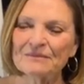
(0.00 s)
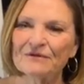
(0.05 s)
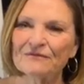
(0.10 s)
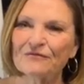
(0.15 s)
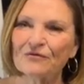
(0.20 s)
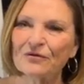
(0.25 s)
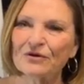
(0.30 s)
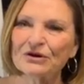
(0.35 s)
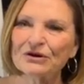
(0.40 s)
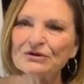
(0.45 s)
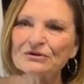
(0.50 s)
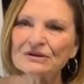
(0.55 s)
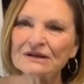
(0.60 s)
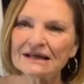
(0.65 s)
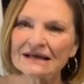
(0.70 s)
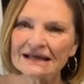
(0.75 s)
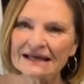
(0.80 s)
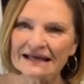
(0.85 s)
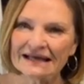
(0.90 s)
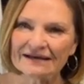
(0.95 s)
before you
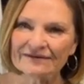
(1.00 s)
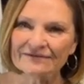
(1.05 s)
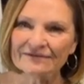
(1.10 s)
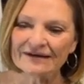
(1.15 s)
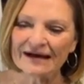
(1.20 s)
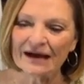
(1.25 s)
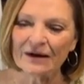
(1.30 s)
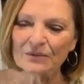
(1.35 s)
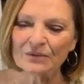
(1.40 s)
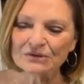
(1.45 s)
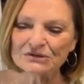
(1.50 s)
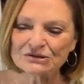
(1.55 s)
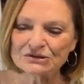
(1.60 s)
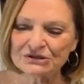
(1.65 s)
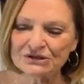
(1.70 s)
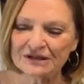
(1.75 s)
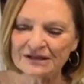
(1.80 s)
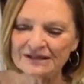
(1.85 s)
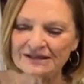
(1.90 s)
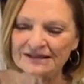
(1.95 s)
leave, I want
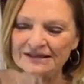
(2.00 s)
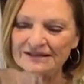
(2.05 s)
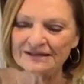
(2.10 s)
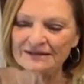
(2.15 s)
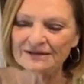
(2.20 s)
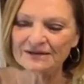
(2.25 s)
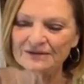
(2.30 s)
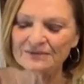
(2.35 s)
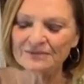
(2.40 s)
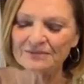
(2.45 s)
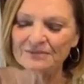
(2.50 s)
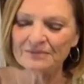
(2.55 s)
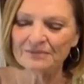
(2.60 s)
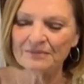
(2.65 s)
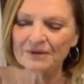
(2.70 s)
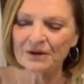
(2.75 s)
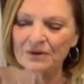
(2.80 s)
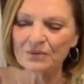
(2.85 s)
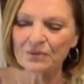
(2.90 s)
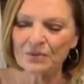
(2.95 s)
you to
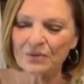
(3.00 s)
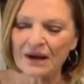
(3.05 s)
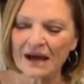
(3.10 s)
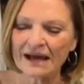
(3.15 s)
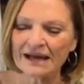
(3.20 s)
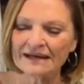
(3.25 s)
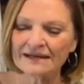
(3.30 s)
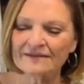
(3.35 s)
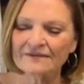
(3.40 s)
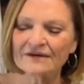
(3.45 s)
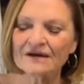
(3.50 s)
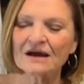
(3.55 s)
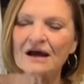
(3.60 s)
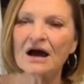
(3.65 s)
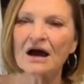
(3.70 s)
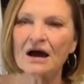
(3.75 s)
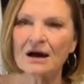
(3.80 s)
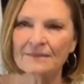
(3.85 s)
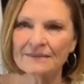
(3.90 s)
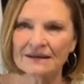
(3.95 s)
write in the
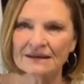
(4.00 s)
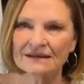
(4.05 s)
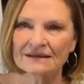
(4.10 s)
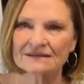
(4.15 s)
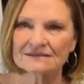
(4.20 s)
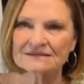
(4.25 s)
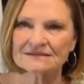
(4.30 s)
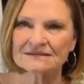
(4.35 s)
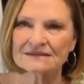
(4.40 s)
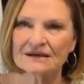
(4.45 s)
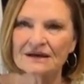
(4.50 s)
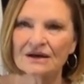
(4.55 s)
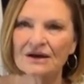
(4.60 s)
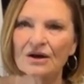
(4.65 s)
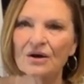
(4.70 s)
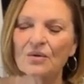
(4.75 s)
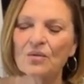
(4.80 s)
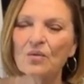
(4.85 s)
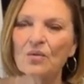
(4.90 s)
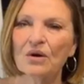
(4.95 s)
comments,
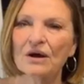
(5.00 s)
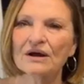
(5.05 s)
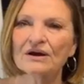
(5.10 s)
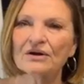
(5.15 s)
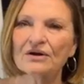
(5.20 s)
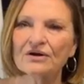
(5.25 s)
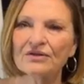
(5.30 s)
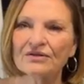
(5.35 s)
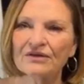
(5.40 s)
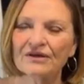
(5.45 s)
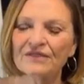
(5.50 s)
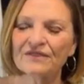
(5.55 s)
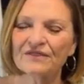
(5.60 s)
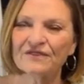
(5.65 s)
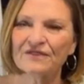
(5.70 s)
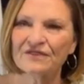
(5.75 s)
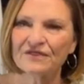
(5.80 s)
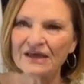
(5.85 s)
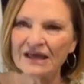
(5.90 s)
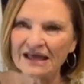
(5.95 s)
what are
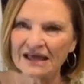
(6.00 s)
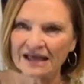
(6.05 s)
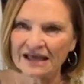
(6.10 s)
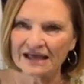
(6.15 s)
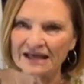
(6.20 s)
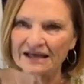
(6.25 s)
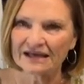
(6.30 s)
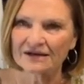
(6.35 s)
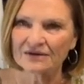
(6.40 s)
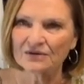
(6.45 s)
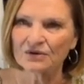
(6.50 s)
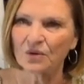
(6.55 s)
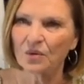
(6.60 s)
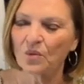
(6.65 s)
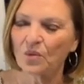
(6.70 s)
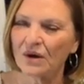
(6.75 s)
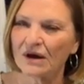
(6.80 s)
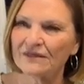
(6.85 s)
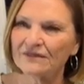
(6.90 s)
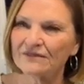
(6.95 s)
the
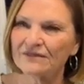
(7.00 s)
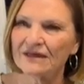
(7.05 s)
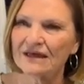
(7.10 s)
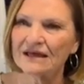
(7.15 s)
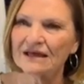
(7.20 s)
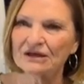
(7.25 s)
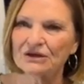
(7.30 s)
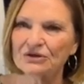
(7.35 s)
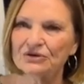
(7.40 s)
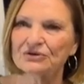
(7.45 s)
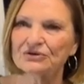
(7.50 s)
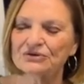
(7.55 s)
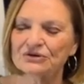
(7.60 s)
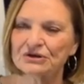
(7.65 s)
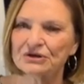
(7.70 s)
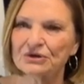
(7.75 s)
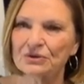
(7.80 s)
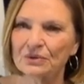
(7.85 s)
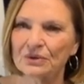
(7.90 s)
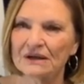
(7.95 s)
one thing you're
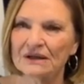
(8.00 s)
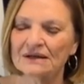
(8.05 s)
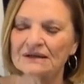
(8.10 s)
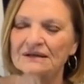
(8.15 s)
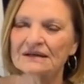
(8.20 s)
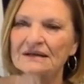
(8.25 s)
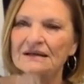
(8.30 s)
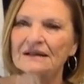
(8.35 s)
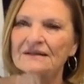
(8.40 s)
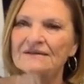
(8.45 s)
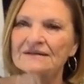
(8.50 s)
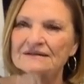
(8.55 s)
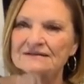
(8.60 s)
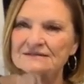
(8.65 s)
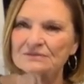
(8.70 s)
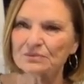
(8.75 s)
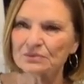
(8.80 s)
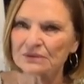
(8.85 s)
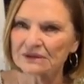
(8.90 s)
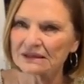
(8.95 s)
doing
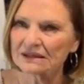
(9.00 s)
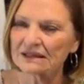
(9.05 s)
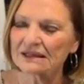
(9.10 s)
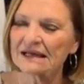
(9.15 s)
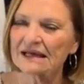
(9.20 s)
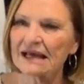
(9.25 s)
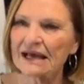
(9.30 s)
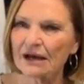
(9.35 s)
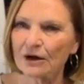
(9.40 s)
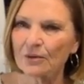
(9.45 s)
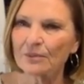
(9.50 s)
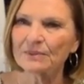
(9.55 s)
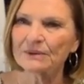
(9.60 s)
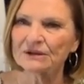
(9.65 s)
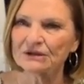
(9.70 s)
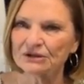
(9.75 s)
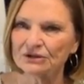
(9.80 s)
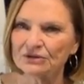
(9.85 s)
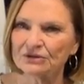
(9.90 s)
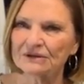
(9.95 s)
that's really
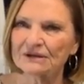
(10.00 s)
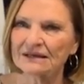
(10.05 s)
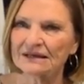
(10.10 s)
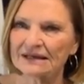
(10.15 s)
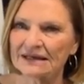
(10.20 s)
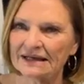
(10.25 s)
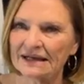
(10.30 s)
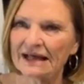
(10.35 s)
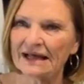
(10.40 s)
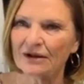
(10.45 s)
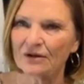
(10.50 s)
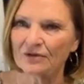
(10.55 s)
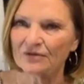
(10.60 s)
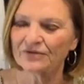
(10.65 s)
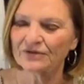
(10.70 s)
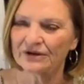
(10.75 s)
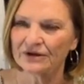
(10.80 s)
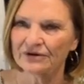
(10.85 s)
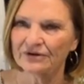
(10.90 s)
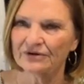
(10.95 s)
helping you to get
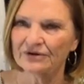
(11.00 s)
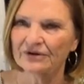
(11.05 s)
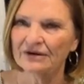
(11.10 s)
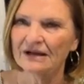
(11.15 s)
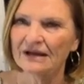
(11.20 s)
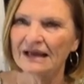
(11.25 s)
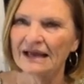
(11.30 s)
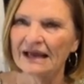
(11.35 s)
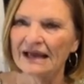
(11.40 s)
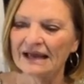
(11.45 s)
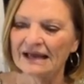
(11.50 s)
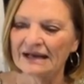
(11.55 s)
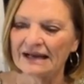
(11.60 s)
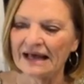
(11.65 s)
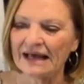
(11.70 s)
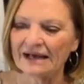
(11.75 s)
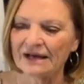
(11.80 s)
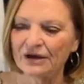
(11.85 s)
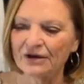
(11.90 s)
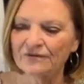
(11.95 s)
healthier. And
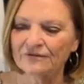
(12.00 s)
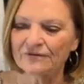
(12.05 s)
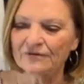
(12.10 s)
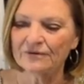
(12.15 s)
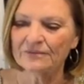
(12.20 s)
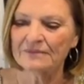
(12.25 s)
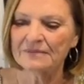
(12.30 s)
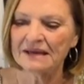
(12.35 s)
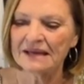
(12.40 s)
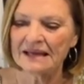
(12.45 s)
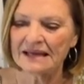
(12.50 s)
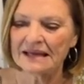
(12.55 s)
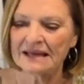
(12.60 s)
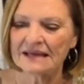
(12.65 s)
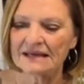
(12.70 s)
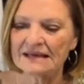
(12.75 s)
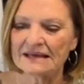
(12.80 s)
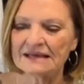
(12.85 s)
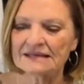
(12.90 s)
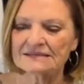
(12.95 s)
I know for
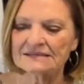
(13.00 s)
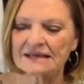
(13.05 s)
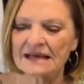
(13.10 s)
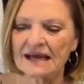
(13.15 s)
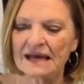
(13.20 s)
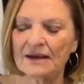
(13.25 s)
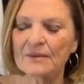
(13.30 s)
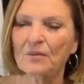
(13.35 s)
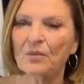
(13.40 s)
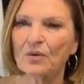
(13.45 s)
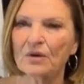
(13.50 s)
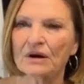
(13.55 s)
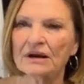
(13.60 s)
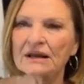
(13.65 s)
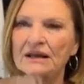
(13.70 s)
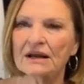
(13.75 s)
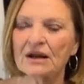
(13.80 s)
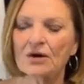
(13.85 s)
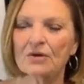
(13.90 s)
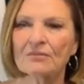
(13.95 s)
me, as I am
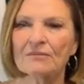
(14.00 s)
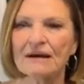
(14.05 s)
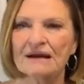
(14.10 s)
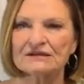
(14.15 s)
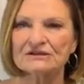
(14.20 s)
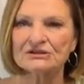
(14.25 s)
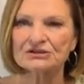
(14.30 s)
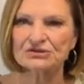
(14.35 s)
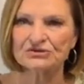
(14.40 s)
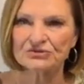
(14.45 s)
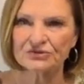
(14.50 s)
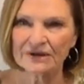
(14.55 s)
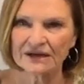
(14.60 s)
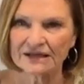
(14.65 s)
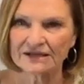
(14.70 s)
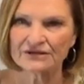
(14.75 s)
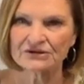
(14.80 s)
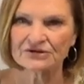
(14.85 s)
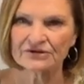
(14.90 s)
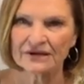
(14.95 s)
working on my
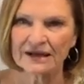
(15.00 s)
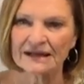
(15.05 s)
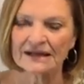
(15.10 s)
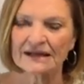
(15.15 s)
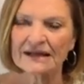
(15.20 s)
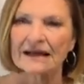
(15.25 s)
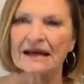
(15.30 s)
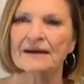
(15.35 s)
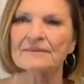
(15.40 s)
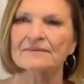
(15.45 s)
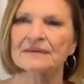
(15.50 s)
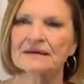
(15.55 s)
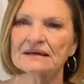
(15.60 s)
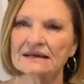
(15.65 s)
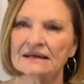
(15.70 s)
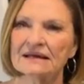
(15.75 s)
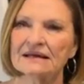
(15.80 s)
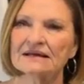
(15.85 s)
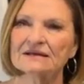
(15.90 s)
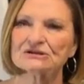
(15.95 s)
strength training, I'm
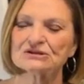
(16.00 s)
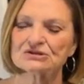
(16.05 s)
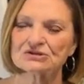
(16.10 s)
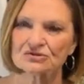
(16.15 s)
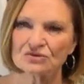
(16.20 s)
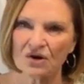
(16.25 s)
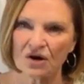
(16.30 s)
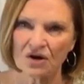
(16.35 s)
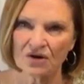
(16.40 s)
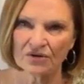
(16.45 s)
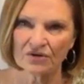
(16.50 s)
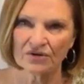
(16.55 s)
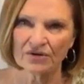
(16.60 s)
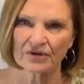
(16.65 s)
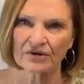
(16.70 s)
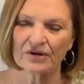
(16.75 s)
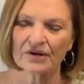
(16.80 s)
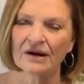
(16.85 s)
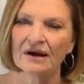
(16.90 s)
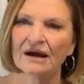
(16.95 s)
getting
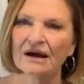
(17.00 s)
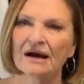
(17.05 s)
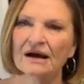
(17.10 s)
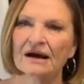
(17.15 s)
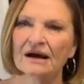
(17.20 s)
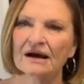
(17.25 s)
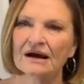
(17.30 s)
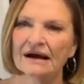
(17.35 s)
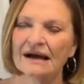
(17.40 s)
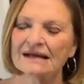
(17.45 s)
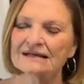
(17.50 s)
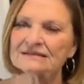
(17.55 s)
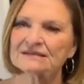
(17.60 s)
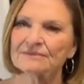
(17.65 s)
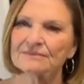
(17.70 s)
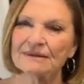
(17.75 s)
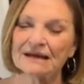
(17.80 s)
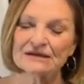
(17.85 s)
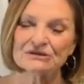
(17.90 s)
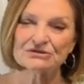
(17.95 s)
stronger. I had
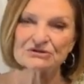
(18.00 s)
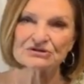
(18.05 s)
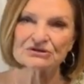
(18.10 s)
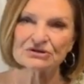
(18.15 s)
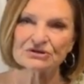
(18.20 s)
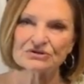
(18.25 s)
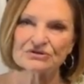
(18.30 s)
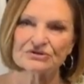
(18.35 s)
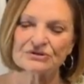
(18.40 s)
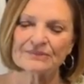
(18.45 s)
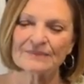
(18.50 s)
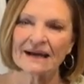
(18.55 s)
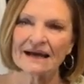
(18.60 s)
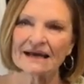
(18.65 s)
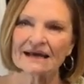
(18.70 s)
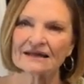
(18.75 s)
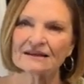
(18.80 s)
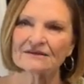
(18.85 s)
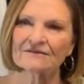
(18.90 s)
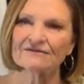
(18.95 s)
some major surgery
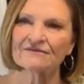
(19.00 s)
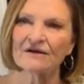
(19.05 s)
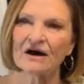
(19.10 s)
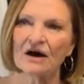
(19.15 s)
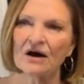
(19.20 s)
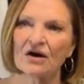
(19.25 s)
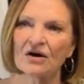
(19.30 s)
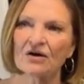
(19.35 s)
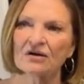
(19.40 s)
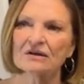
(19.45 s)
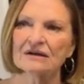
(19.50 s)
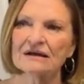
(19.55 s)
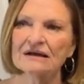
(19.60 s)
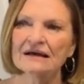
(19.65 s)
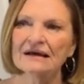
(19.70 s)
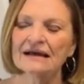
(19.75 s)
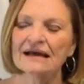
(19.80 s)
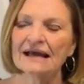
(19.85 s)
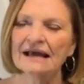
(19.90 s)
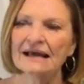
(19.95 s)
back in the fall,
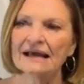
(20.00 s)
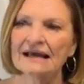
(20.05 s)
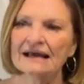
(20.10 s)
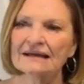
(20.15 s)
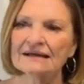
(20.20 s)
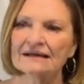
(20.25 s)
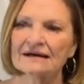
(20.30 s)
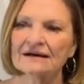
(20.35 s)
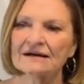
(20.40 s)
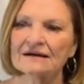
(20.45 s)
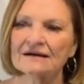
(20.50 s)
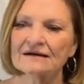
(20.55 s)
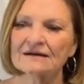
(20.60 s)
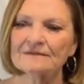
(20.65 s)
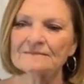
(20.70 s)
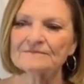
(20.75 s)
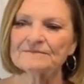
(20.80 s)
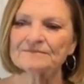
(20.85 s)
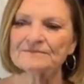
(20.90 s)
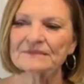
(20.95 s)
and
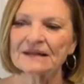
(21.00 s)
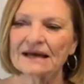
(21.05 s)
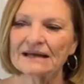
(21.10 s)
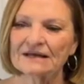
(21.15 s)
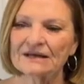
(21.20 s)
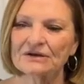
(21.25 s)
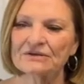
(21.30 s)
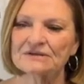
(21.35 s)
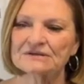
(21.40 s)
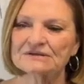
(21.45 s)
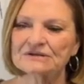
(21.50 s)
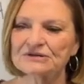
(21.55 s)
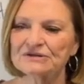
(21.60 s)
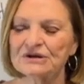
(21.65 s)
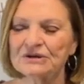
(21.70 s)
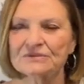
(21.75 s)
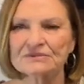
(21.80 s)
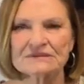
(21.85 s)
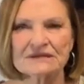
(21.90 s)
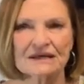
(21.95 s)
I noticed,
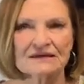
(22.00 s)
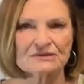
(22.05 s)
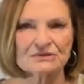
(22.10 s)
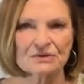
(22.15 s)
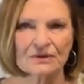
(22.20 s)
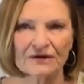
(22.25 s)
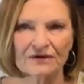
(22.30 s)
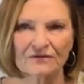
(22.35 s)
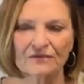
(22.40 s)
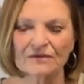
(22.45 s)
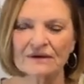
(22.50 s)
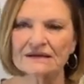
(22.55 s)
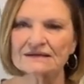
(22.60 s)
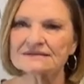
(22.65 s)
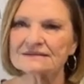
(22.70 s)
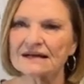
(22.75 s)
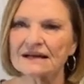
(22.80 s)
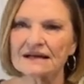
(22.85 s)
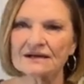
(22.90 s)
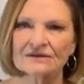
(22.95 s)
it was like 12
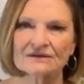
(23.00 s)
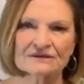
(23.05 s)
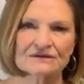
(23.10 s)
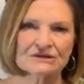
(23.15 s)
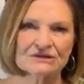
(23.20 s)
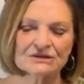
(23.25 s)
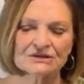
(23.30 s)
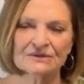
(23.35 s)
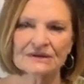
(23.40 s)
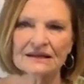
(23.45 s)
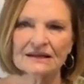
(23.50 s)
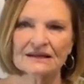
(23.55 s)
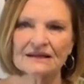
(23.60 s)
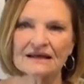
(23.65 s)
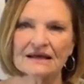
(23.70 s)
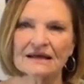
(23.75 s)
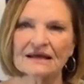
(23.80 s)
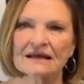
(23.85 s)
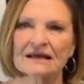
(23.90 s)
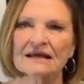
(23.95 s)
weeks that I couldn't do
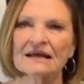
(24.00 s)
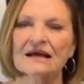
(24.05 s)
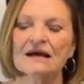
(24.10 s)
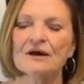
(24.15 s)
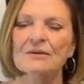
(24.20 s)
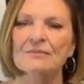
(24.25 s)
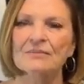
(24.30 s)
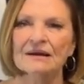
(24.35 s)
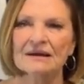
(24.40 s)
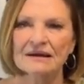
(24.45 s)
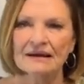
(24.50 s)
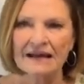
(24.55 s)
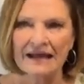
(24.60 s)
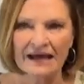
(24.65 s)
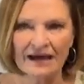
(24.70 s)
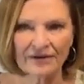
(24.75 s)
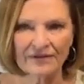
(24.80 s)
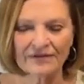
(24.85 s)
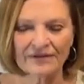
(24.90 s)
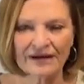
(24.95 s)
anything. But
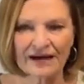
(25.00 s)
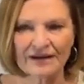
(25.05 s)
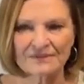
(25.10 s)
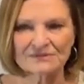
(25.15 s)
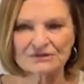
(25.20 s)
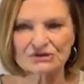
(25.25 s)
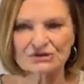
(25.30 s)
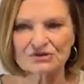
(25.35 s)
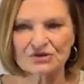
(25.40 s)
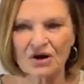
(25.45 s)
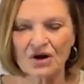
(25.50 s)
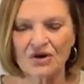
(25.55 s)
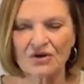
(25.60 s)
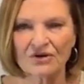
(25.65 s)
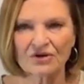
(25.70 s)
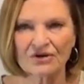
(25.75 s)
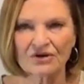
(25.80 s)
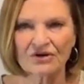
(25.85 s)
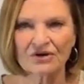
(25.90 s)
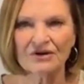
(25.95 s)
now that I'm
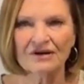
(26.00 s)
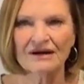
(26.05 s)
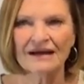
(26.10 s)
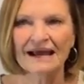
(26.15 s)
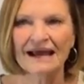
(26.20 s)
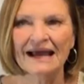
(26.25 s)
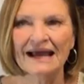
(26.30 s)
stronger,